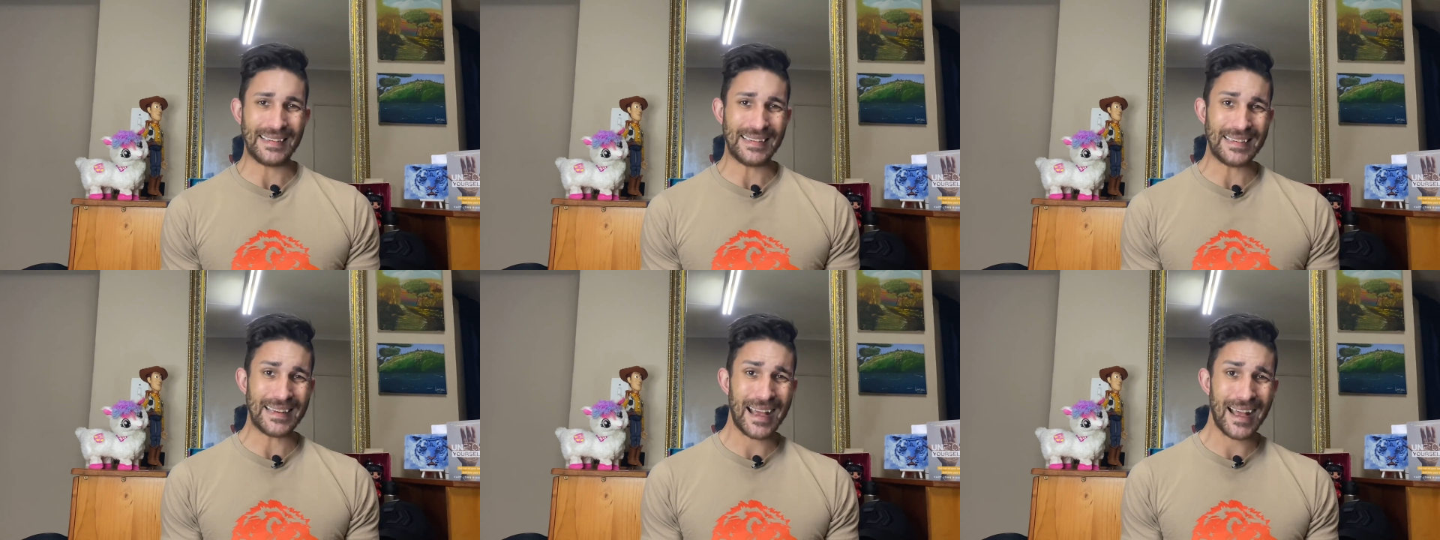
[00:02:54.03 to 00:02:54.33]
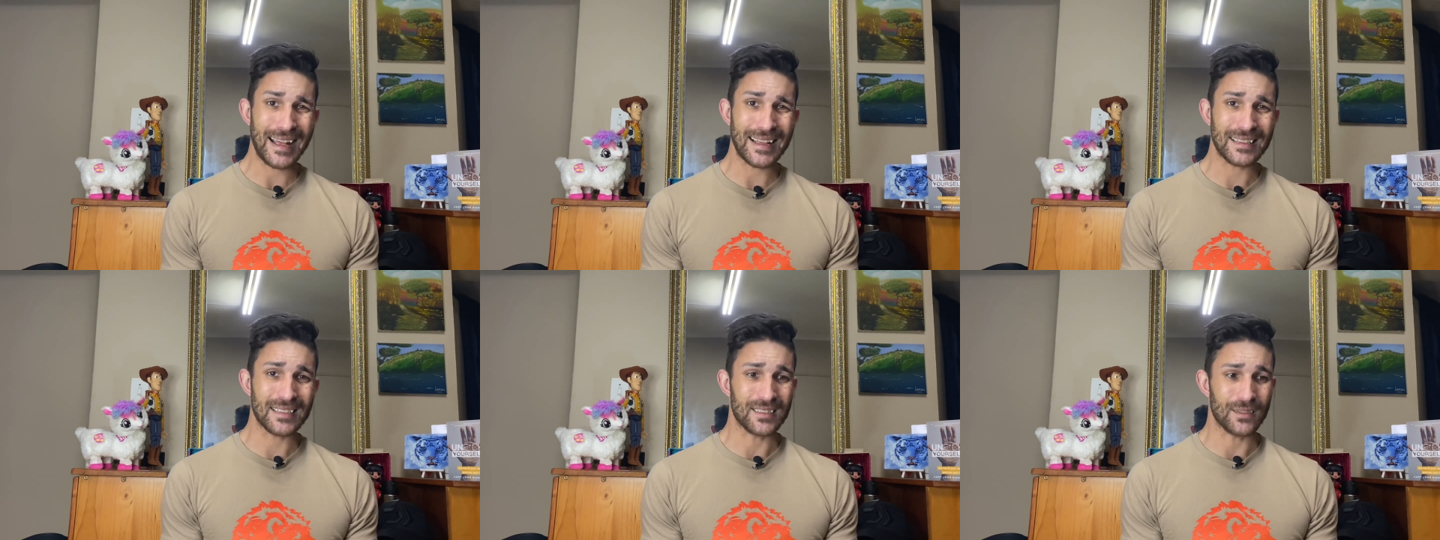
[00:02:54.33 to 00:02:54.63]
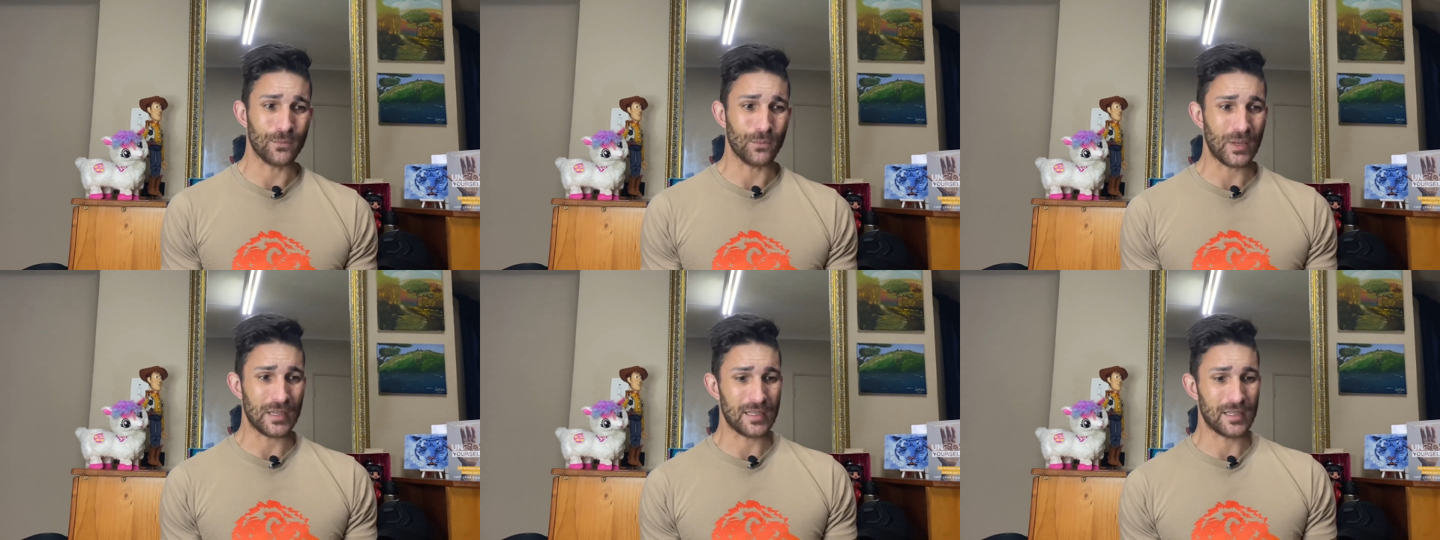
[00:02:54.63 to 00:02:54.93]
does
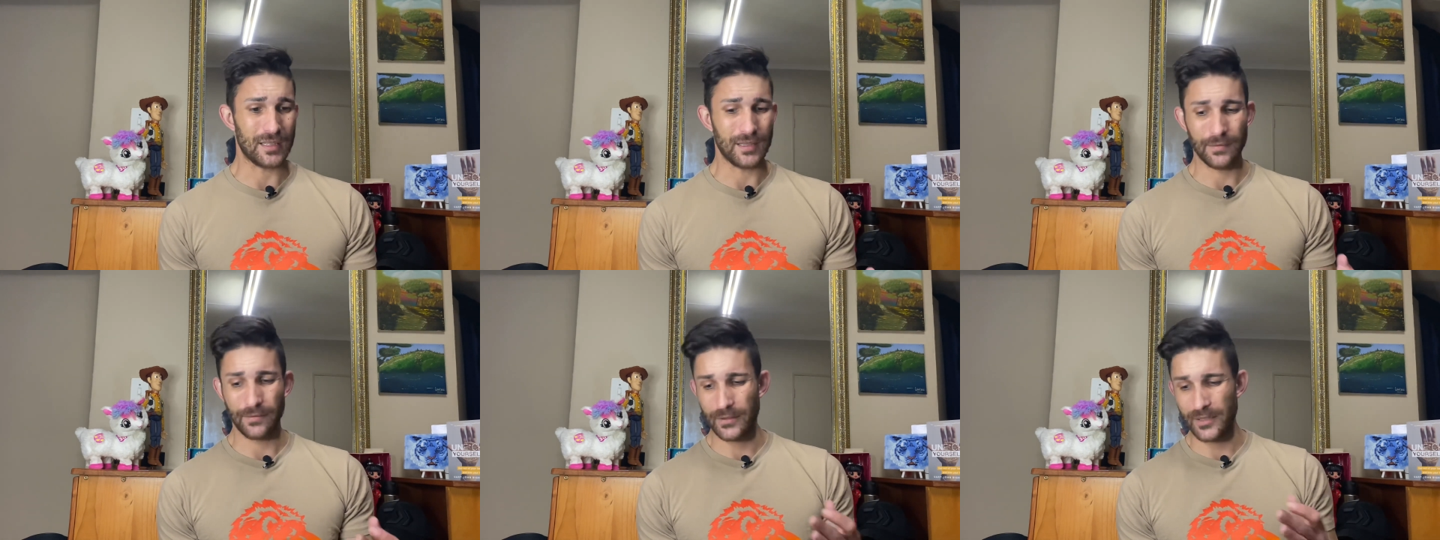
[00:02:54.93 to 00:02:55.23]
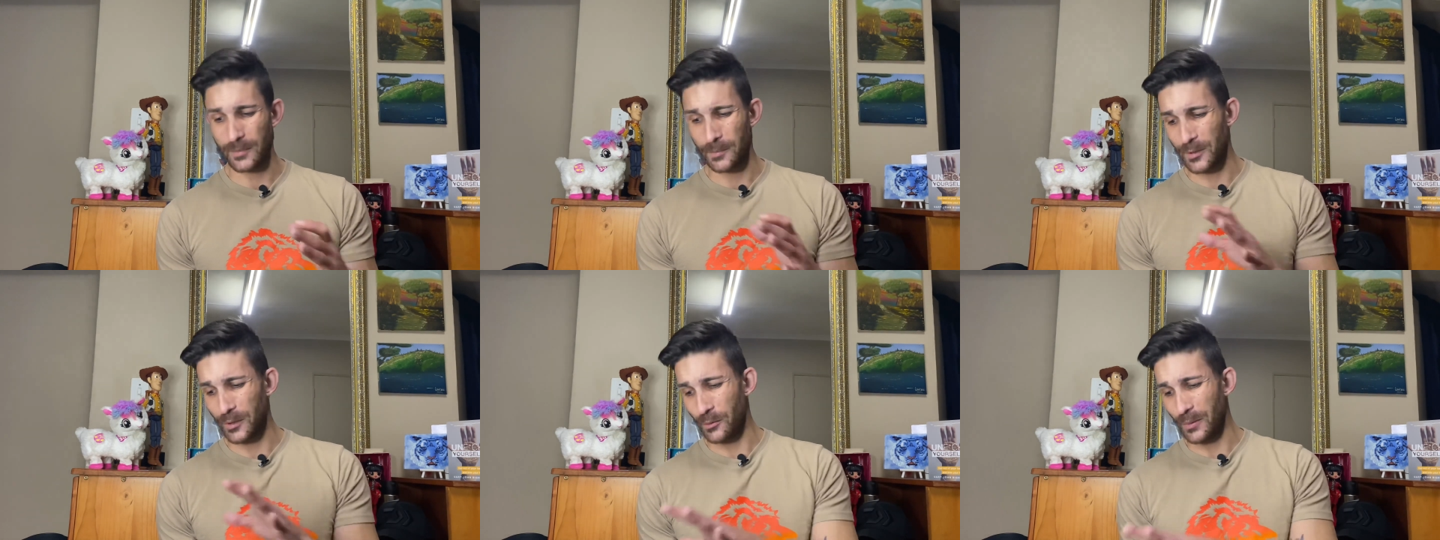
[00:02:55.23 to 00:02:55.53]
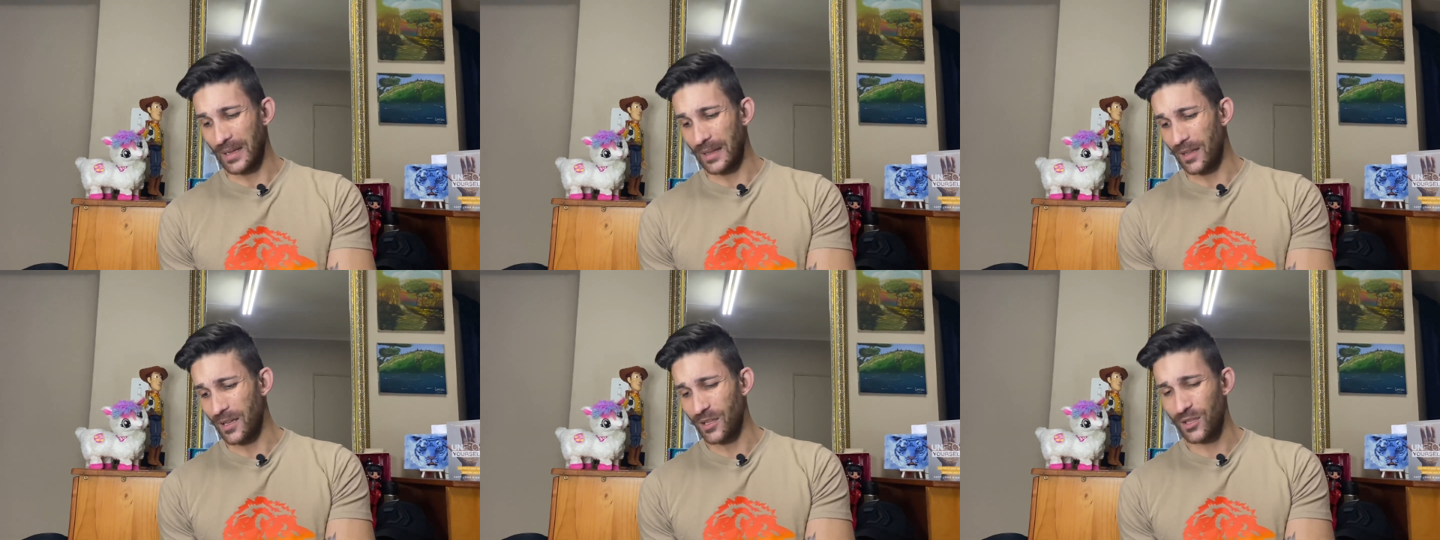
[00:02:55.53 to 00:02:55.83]
and what's the difference
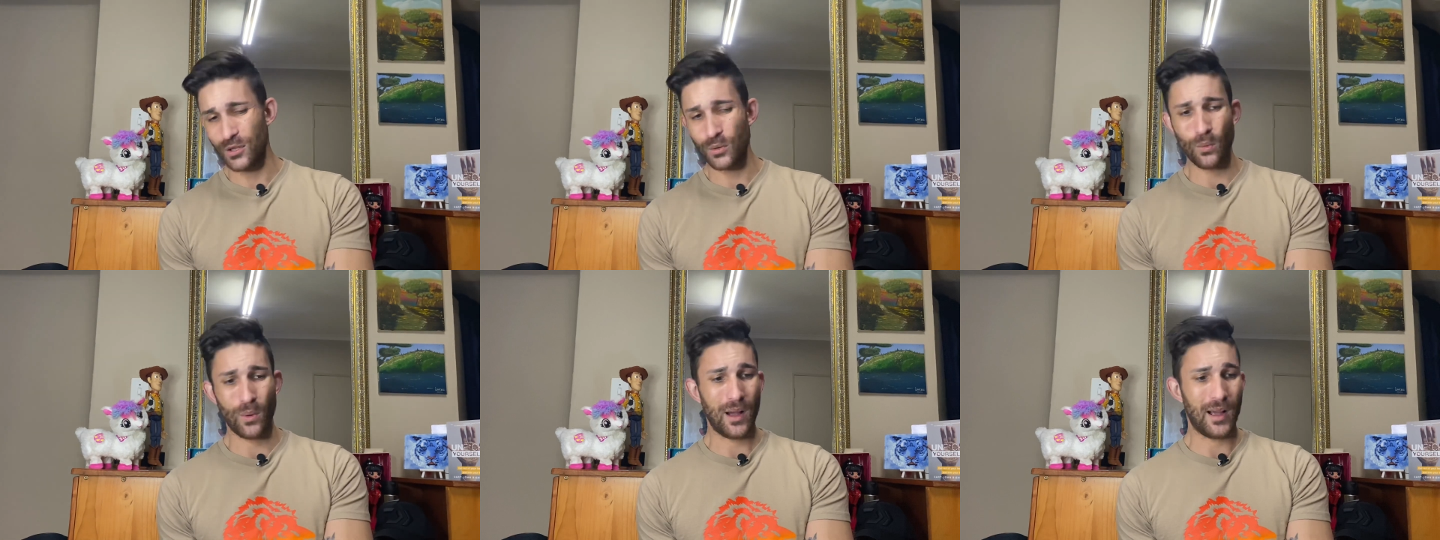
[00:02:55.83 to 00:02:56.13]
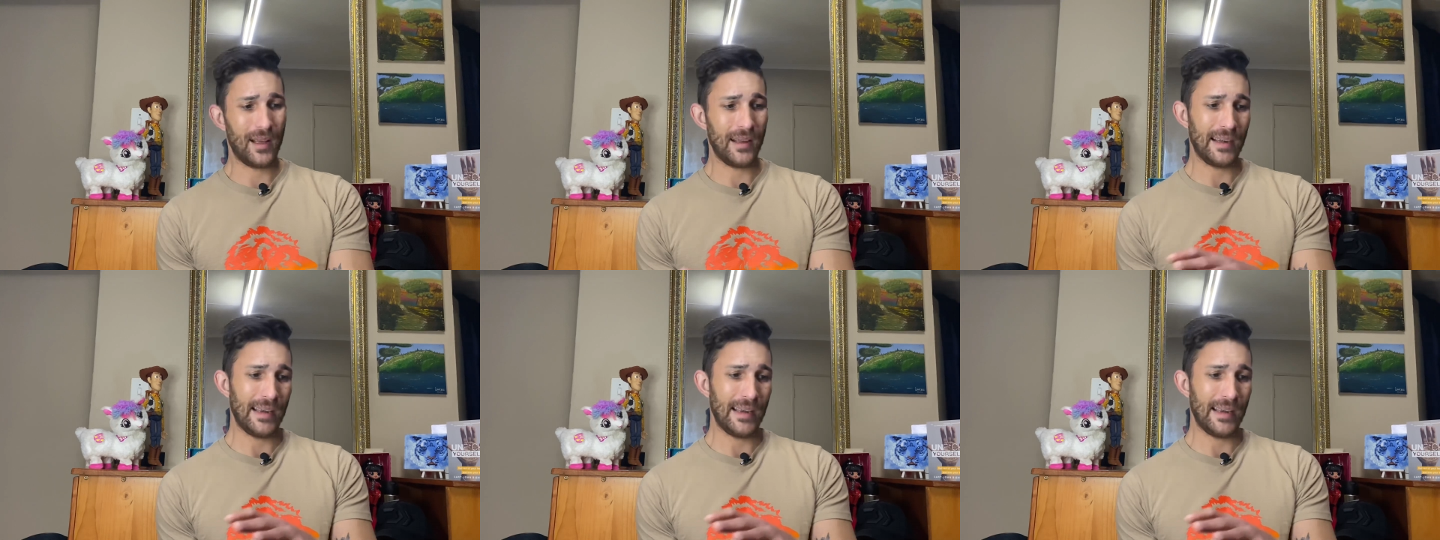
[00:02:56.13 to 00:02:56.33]
between this one